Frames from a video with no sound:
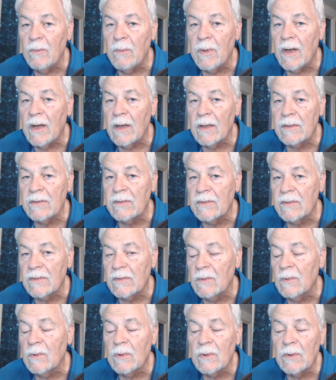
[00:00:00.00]
box
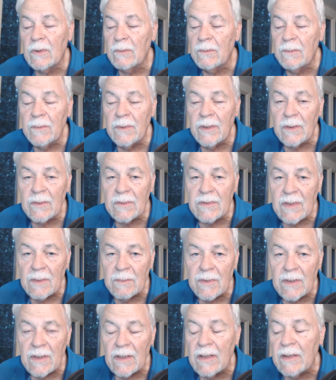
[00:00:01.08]
or
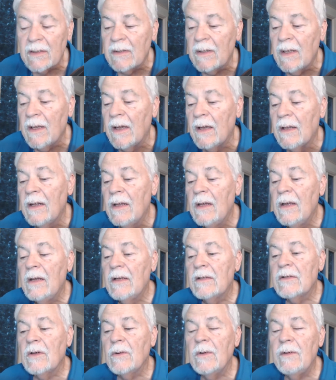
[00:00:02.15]
something like that.
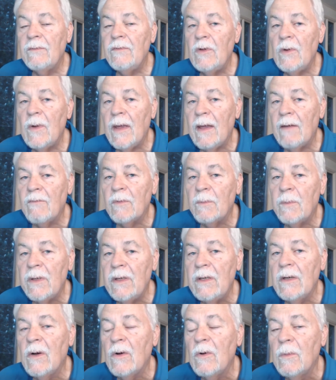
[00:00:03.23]
So if you have a
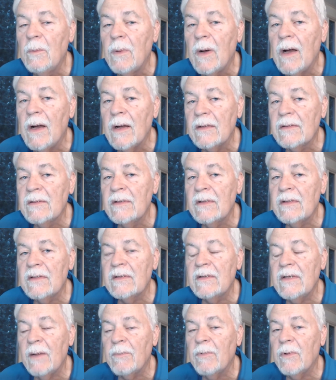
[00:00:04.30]
P.O. box that's
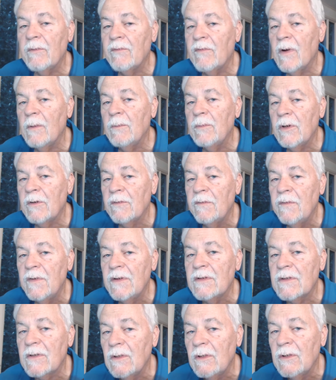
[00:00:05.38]
separate from your
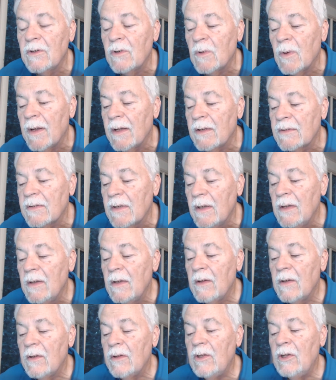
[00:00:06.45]
physical address,
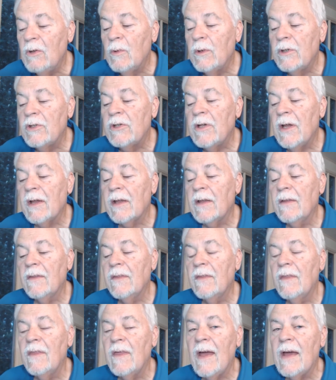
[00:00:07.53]
you would check
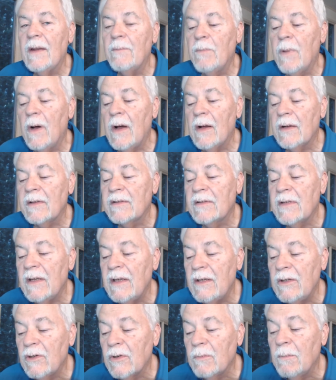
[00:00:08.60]
that box
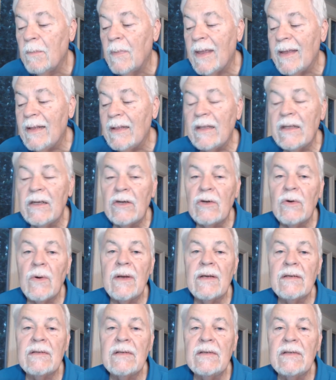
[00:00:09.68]
saying your mailing
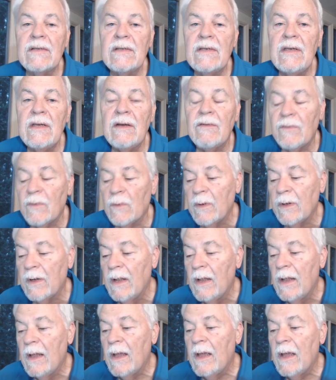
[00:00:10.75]
address is different.
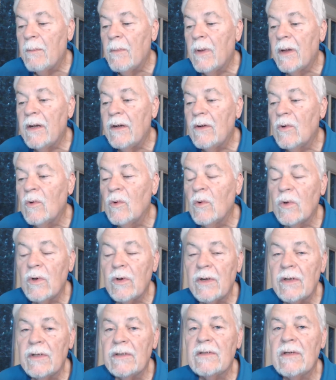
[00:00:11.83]
But in
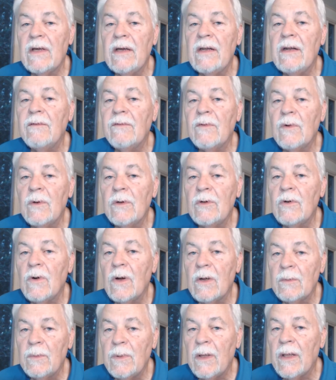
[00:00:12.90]
order to sign up for a
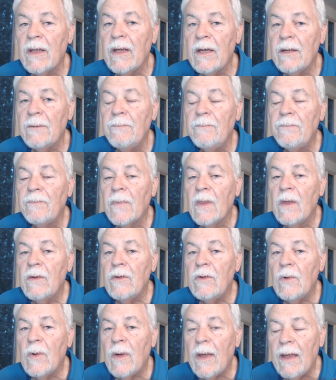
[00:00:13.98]
drug plan,
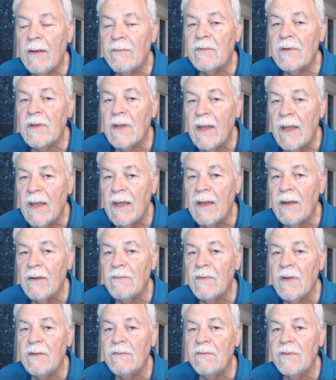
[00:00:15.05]
you have to have
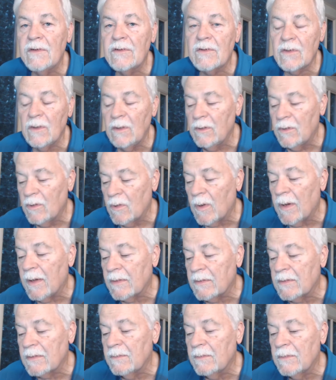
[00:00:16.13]
a physical
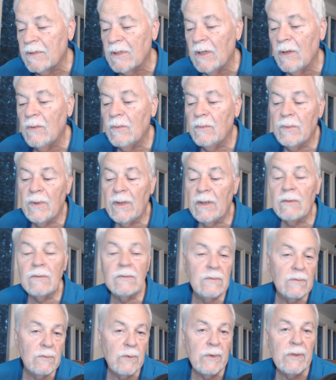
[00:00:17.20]
address. So, well,
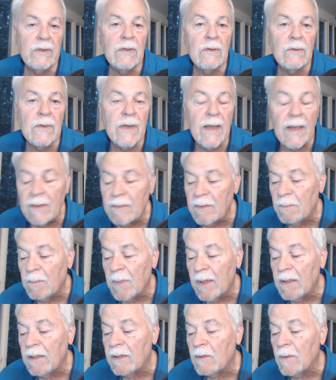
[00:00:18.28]
we don't have, the
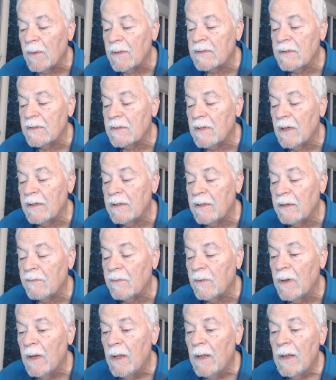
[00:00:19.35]
mailing address is not
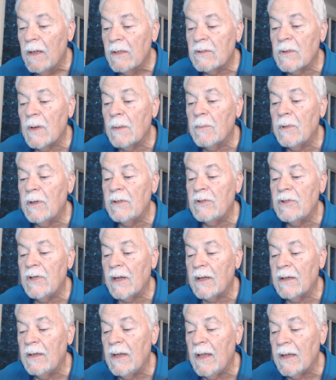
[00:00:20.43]
different. So I'm going to
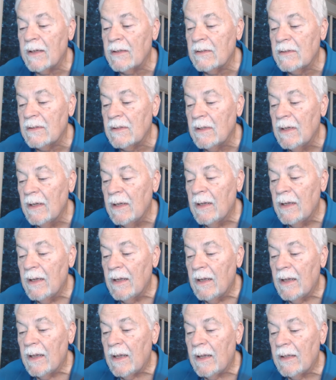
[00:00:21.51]
check next,
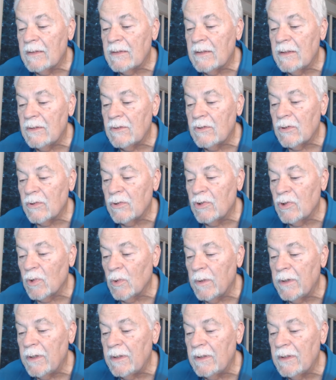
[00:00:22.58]
and says you're
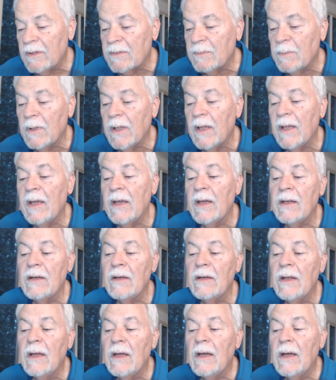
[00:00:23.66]
joining this
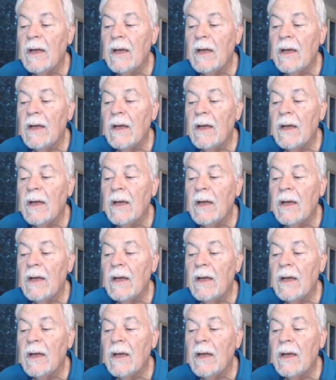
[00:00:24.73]
plan.